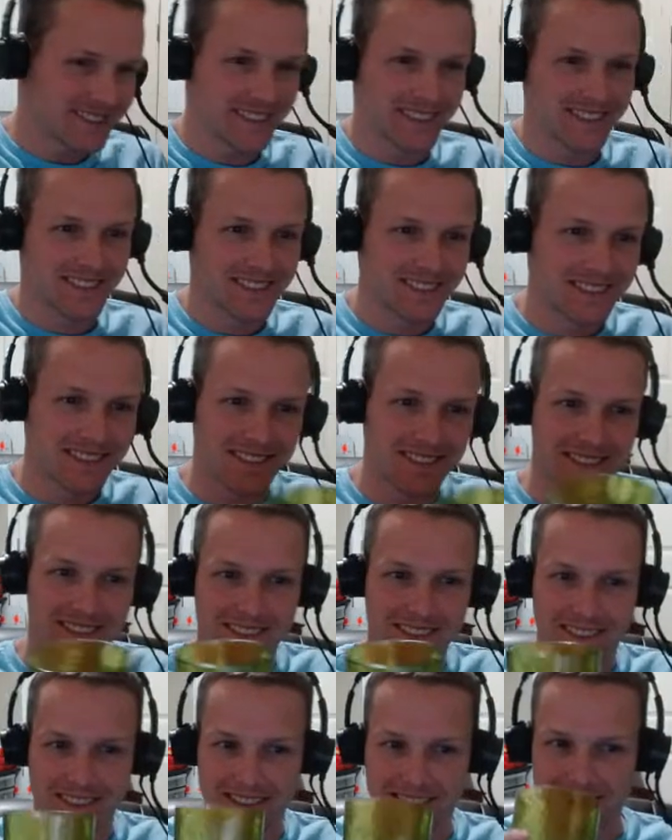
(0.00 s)
And
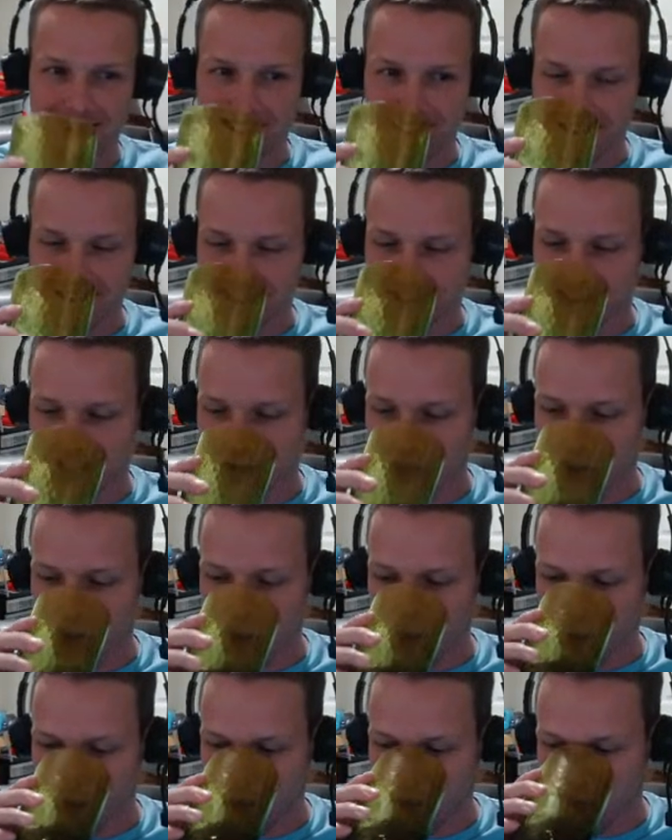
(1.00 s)
hope all you guys are
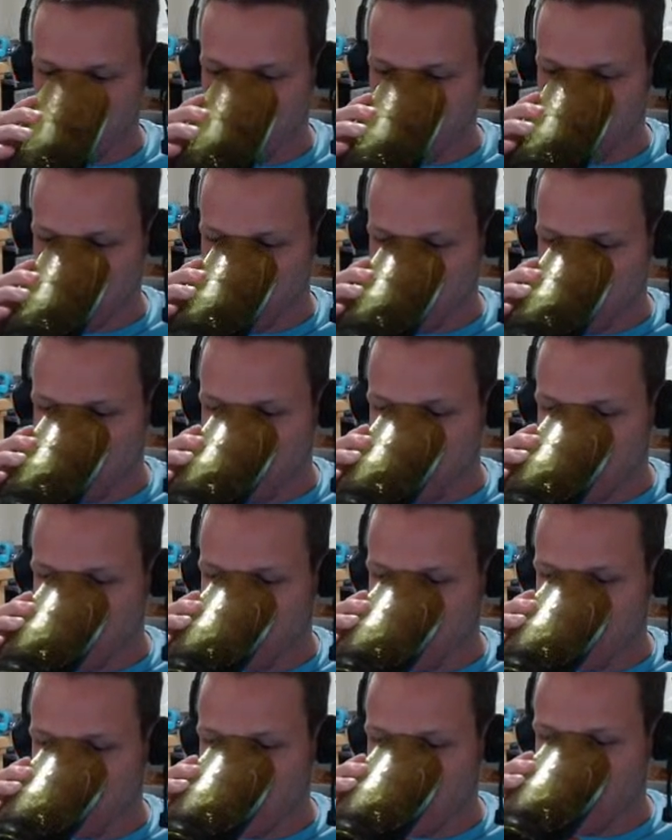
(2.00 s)
having a good week so
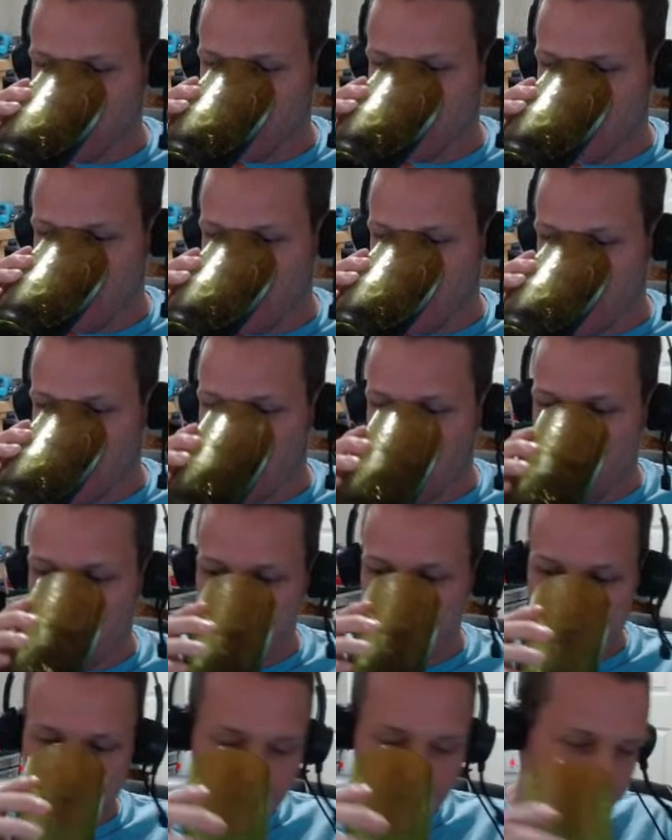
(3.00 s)
far. How
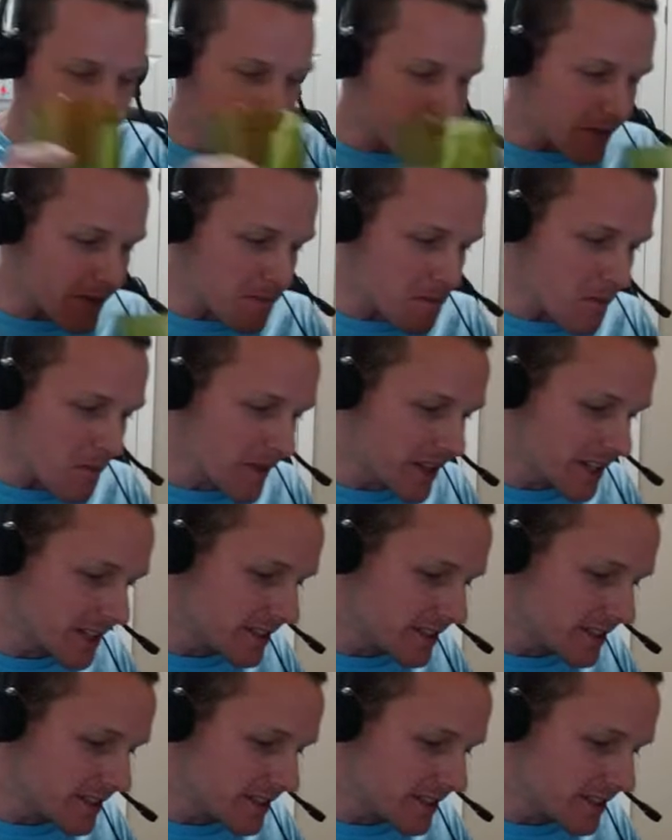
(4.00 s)
you doing tonight, man?